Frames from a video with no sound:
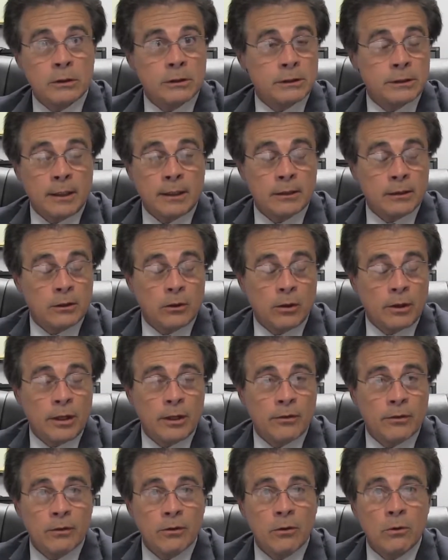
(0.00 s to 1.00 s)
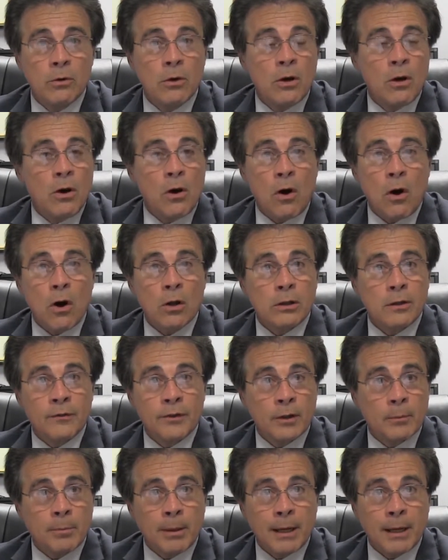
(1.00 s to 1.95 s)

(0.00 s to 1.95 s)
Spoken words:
to start looking through all of your